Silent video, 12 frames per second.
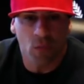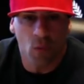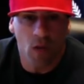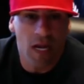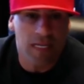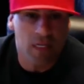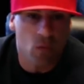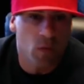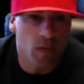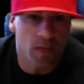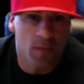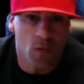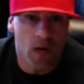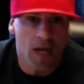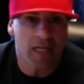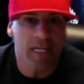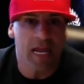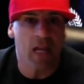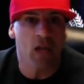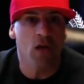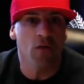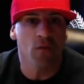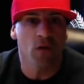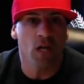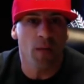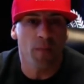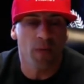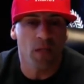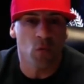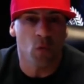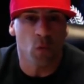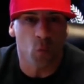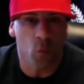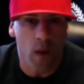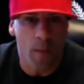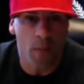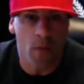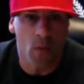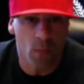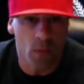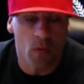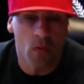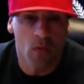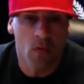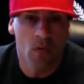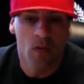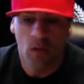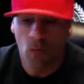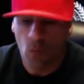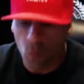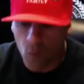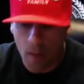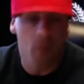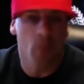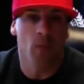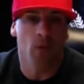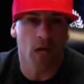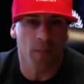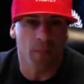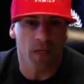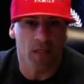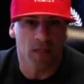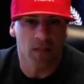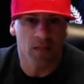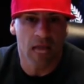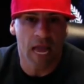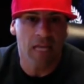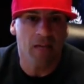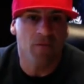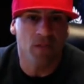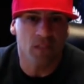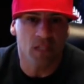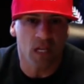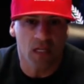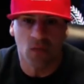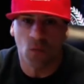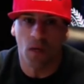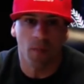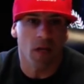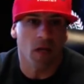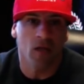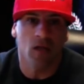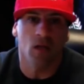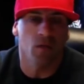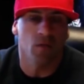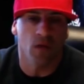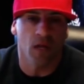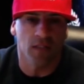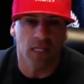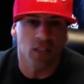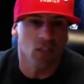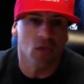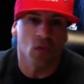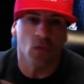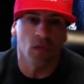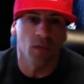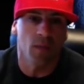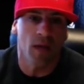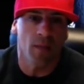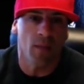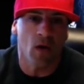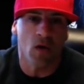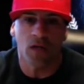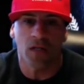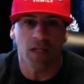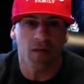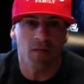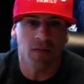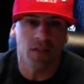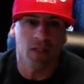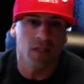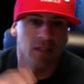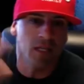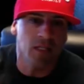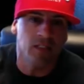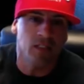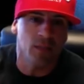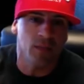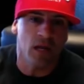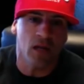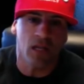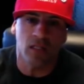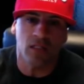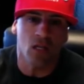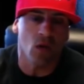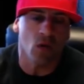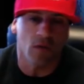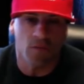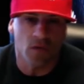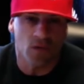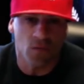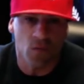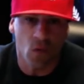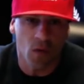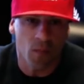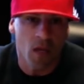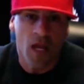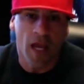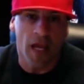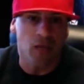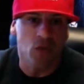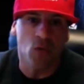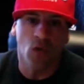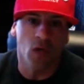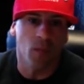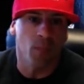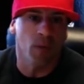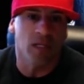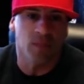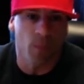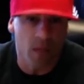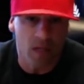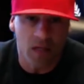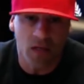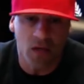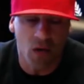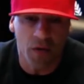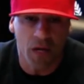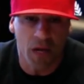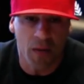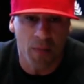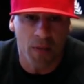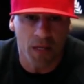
One, I deal with them directly, and I look for companies with reputable reputable companies. Andy Frisella is one of my good good friends. I just sold mm-hmm. him my, my Harley Davidson. It's getting shipped out. He's the owner of First Form, a two hundred plus million dollar company.